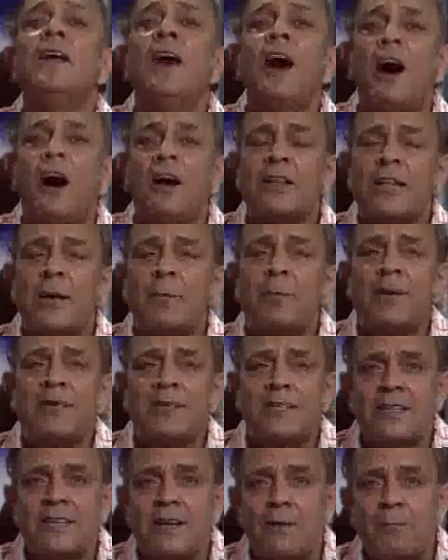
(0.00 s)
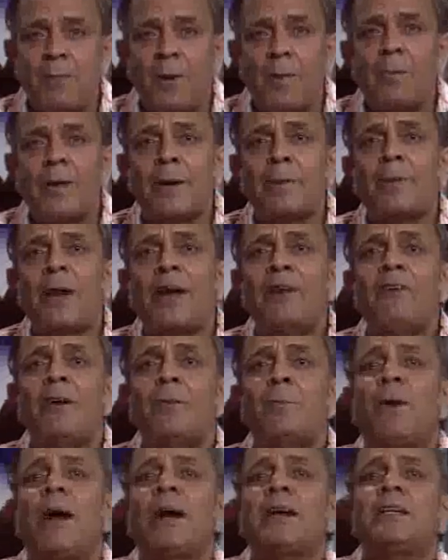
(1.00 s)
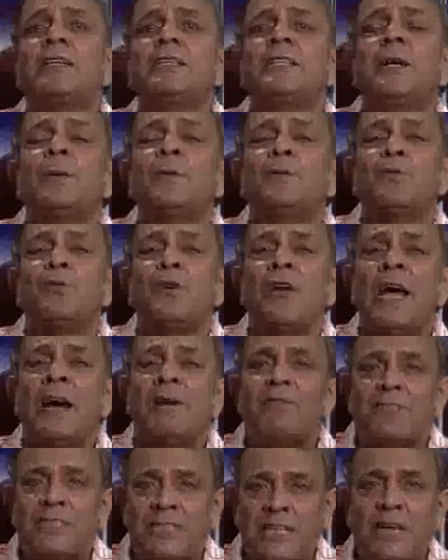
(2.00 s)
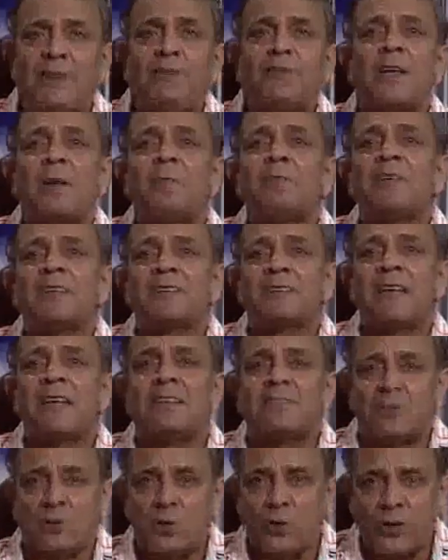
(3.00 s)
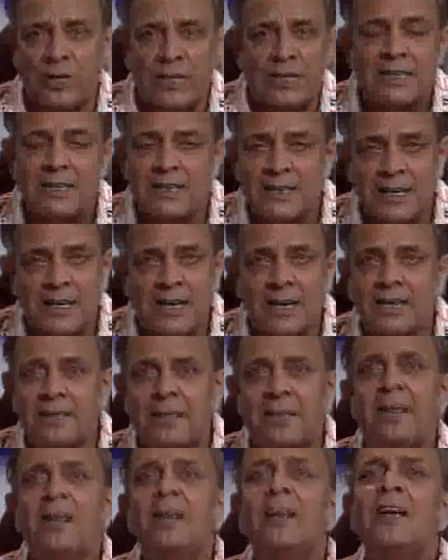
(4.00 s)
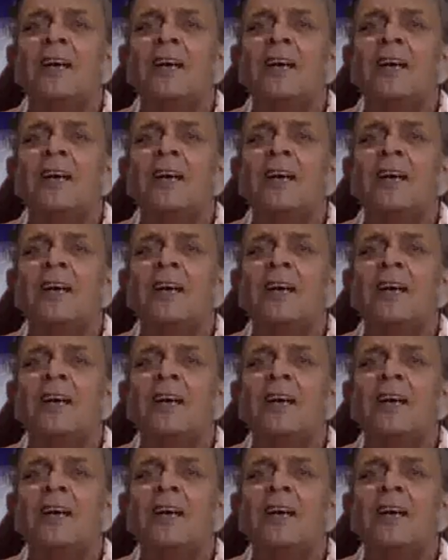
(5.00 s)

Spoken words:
On the basis of public-private partnerships, we have achieved some success stories in the country.